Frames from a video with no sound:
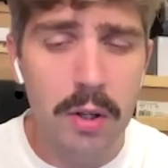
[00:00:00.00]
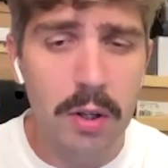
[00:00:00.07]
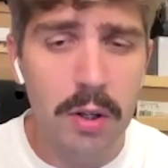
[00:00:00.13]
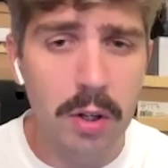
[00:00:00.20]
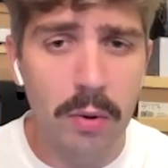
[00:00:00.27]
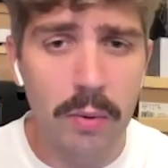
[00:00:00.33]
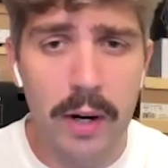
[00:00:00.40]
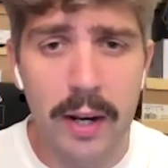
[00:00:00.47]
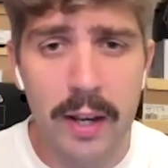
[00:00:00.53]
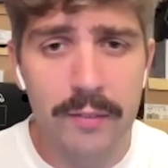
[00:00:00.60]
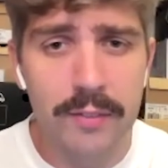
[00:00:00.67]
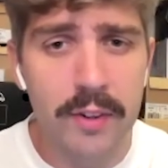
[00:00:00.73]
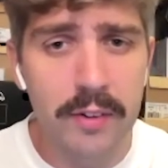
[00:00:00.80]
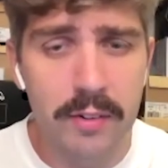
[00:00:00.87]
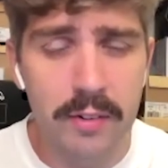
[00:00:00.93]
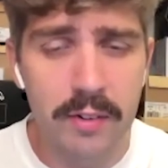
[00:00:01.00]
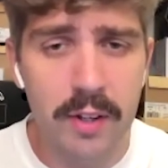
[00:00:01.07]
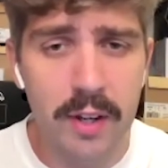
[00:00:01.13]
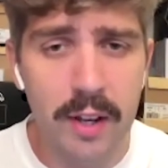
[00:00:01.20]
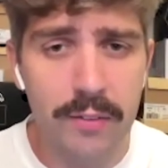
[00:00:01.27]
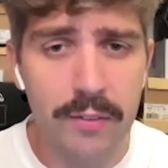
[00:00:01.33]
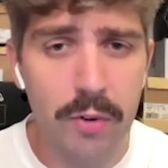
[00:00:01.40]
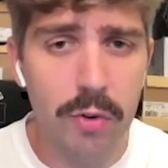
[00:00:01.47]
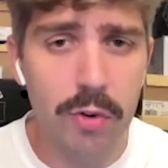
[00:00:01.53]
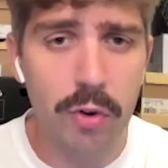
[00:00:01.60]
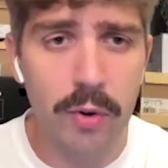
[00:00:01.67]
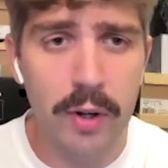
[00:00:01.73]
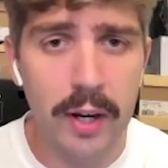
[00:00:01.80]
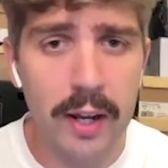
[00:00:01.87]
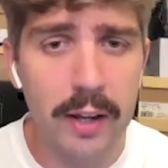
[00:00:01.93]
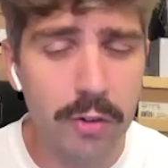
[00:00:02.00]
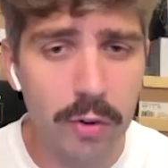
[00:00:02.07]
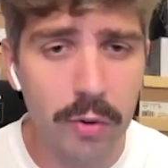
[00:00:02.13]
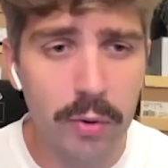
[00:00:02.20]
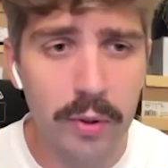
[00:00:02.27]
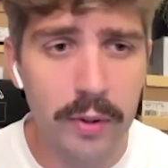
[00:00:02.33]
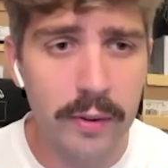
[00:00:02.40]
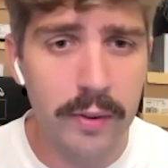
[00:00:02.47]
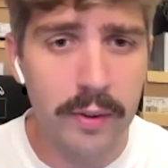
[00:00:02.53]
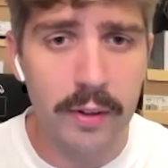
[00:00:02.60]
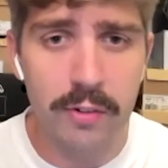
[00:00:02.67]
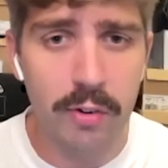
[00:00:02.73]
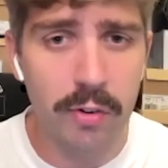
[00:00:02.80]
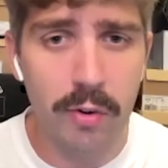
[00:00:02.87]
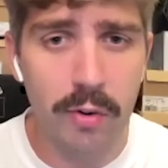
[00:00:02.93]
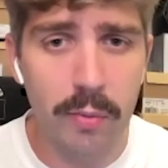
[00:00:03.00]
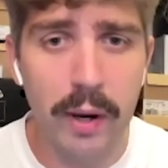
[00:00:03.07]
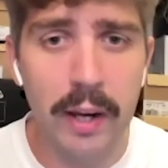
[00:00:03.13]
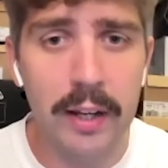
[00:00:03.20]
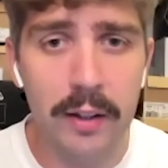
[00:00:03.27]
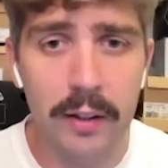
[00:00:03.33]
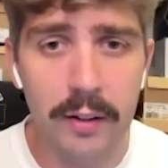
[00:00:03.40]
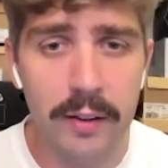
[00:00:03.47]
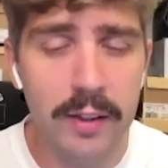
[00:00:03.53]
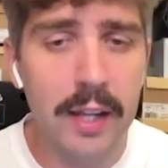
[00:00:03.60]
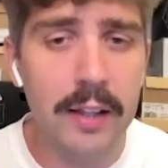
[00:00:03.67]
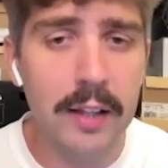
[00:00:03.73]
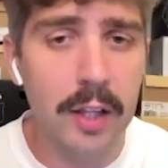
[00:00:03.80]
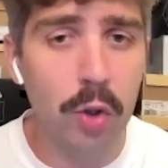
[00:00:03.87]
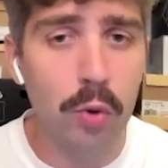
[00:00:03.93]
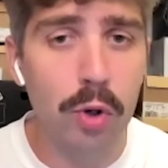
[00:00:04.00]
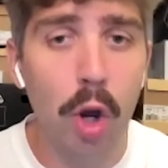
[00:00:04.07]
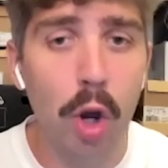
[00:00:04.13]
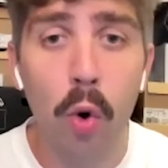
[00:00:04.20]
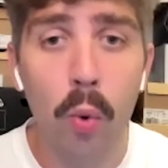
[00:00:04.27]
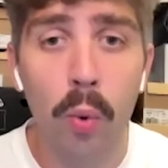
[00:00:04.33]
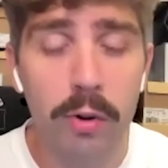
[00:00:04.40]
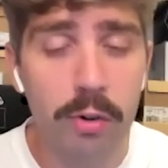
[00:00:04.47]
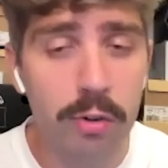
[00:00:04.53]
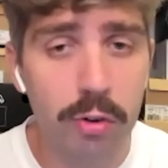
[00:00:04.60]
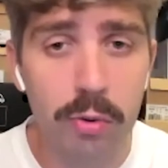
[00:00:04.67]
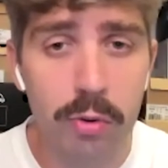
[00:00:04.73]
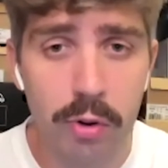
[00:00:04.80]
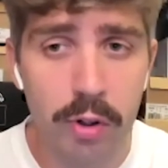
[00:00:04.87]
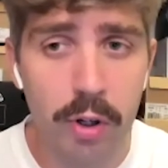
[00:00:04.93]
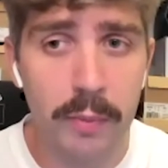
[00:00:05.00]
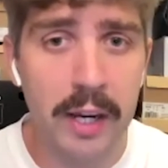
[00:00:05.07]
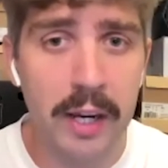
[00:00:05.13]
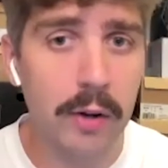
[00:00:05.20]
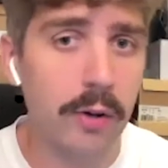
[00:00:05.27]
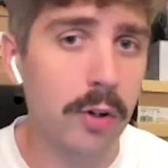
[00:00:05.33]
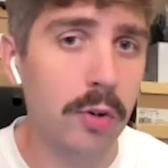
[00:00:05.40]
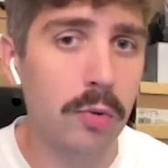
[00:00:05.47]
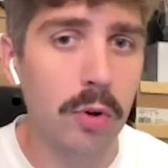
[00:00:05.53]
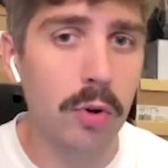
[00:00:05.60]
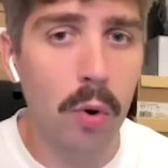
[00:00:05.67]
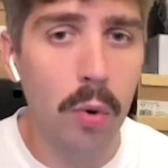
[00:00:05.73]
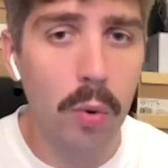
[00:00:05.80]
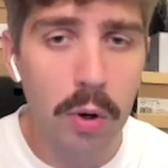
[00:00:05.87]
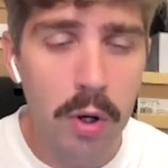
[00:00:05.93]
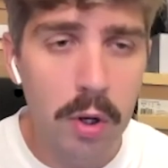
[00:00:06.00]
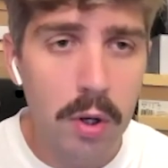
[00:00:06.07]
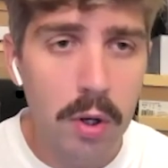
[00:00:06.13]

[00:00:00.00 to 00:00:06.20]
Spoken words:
where I have nieces and nephews who are in high school and it's just a regular thing that what shoes are coming out, or